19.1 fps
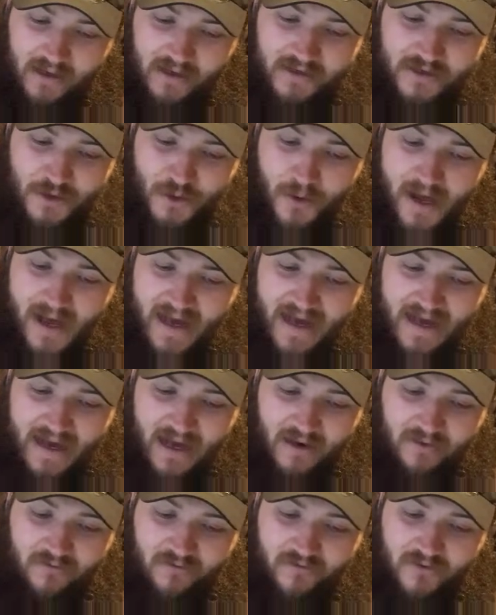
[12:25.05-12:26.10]
You
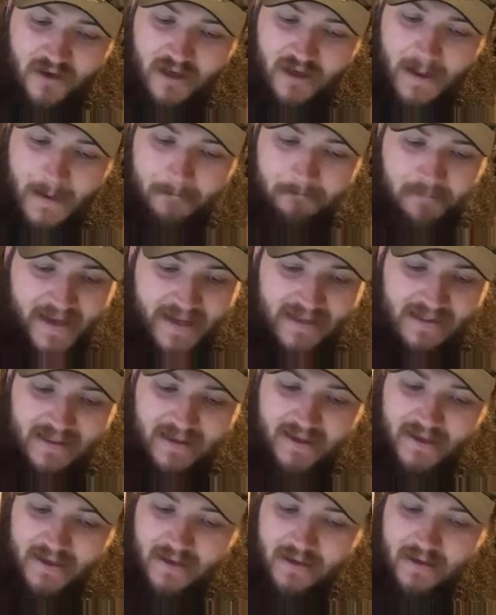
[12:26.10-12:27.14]
have
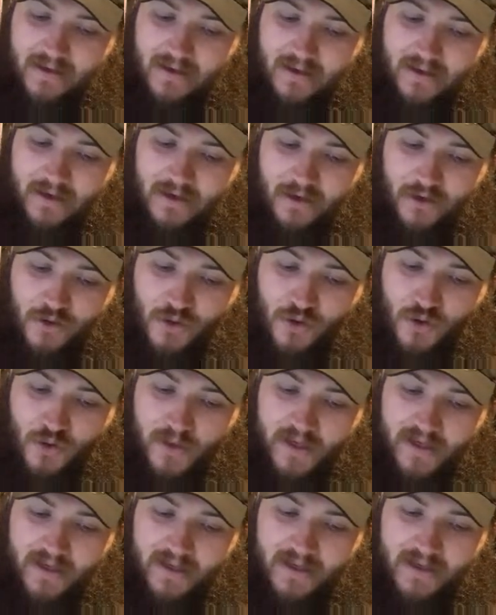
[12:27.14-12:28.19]
Bayley,
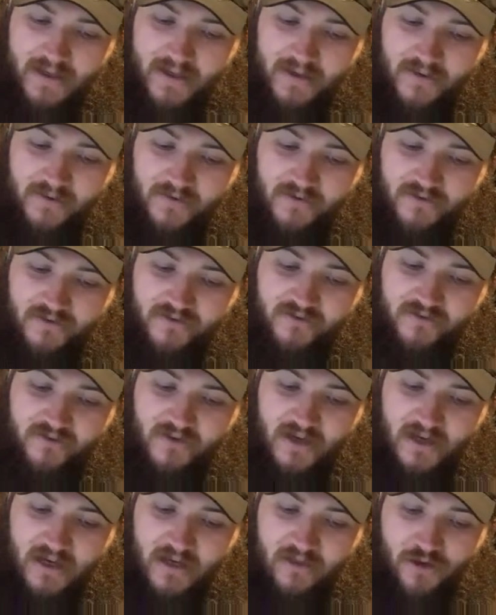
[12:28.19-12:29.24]
who is
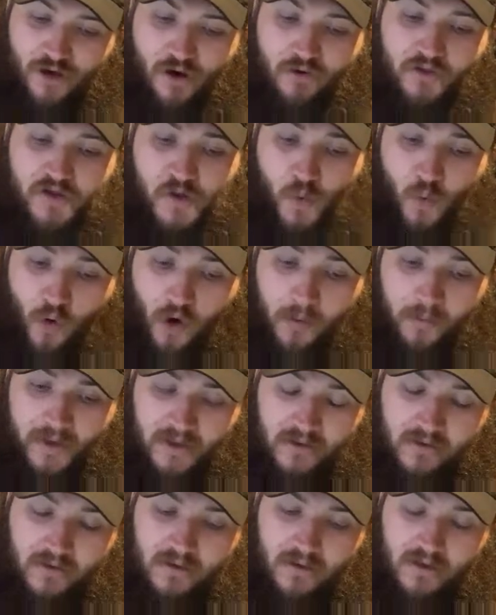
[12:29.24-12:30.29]
the only
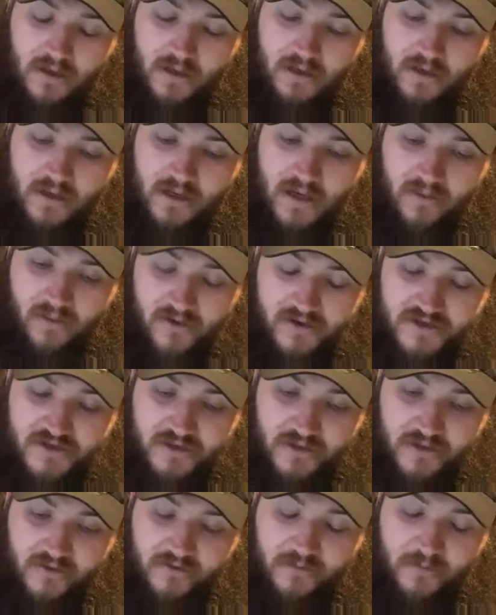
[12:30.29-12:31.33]
woman in this
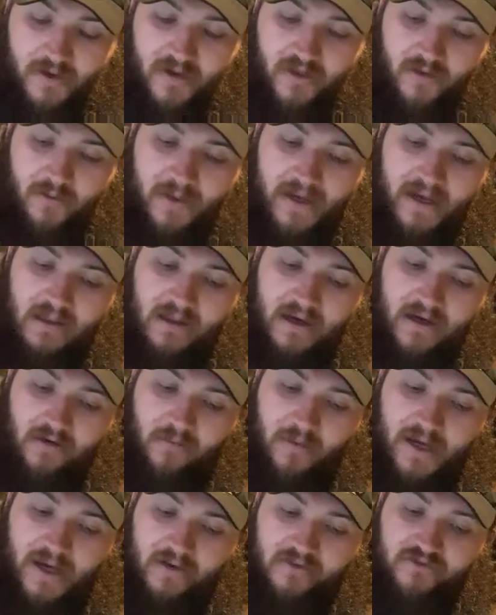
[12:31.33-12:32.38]
year's Money in the Bank ladder
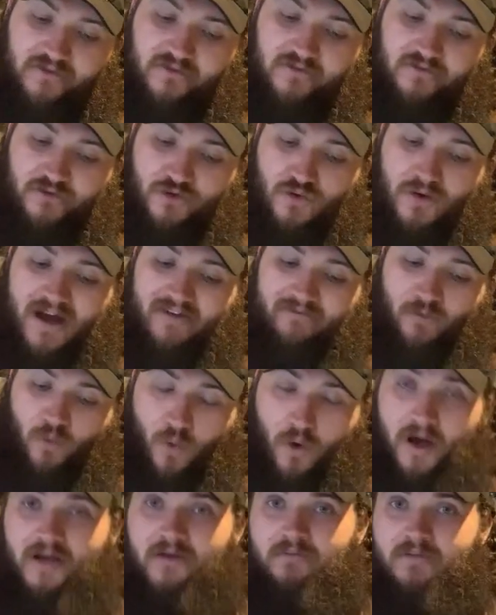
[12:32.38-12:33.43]
match to have
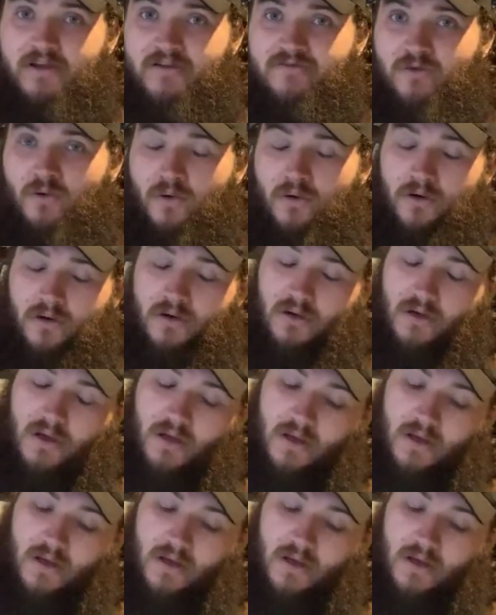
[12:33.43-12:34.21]
won before.